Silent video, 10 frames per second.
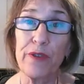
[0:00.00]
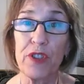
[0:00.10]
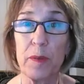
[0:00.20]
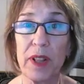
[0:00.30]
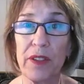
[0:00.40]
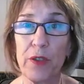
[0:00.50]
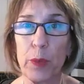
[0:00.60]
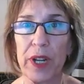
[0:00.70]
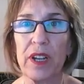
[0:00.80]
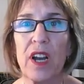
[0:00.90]
for the middle of the
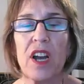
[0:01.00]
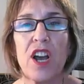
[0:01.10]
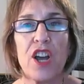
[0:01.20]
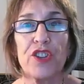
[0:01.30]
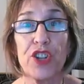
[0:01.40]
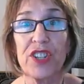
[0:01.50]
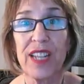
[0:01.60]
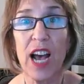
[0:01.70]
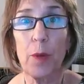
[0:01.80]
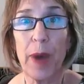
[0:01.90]
week just
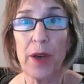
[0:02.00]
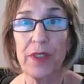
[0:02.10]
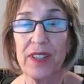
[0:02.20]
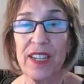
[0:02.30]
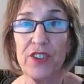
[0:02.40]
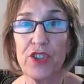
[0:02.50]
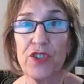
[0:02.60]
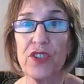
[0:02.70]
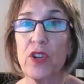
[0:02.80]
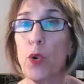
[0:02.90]
to help out the
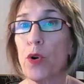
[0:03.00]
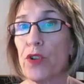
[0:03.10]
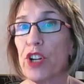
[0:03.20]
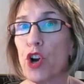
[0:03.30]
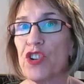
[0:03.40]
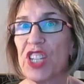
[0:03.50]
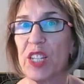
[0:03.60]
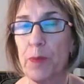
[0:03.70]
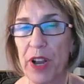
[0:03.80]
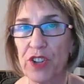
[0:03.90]
teachers who are in our
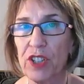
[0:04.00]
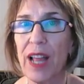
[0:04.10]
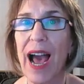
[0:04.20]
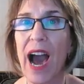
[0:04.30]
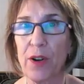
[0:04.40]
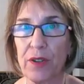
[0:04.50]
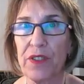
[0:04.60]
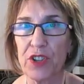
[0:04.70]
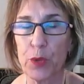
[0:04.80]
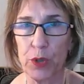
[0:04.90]
special Out of
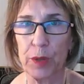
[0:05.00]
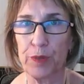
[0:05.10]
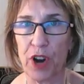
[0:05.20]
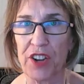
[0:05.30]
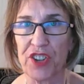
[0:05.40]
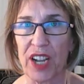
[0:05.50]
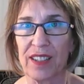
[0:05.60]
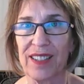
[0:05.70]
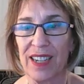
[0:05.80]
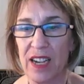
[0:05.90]
This World
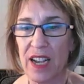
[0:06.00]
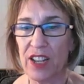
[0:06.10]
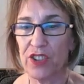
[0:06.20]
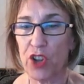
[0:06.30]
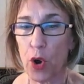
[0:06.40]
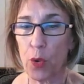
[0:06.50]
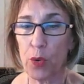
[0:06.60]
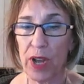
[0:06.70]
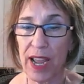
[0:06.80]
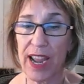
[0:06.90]
project.
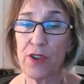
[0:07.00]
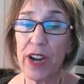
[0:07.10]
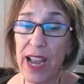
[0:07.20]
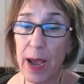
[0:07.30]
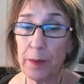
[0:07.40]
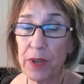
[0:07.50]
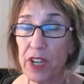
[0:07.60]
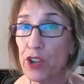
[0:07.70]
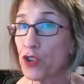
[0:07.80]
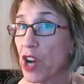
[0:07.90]
So here I am
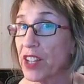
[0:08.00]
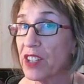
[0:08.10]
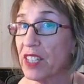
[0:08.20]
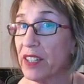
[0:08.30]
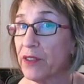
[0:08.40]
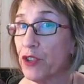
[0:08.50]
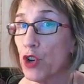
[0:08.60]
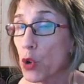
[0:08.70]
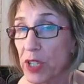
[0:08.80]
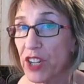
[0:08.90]
trying to leave
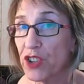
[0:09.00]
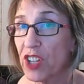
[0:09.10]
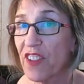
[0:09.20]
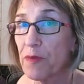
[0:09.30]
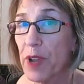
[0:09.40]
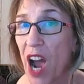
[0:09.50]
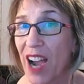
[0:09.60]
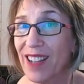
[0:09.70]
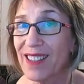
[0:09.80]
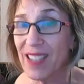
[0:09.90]
no teacher left
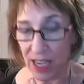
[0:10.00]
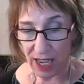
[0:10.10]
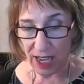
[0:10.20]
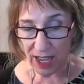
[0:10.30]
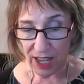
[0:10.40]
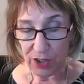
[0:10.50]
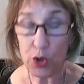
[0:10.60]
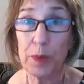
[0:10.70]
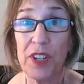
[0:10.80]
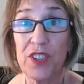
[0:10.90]
behind. So
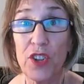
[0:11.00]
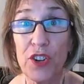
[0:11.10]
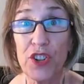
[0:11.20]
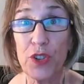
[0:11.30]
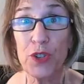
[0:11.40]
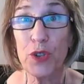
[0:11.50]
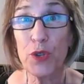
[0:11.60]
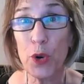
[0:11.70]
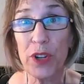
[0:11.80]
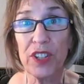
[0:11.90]
I'm going to start a short
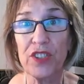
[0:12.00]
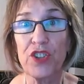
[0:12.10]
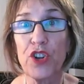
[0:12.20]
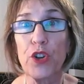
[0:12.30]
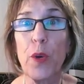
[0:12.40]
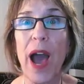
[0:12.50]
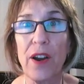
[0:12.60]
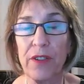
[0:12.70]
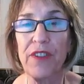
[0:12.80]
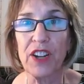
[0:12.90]
tutorial to show you how
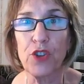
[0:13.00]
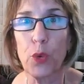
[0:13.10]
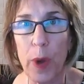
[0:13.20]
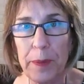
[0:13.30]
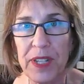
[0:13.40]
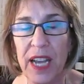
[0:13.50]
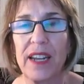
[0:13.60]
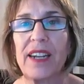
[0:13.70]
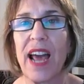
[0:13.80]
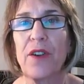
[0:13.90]
to find our website
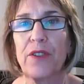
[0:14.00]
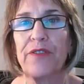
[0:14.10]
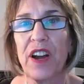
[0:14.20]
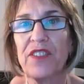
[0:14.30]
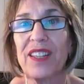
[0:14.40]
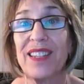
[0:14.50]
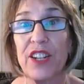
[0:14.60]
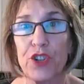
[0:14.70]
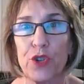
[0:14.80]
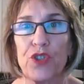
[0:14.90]
and how to find the
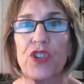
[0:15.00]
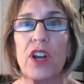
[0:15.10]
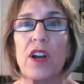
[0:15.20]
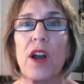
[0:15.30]
teachers'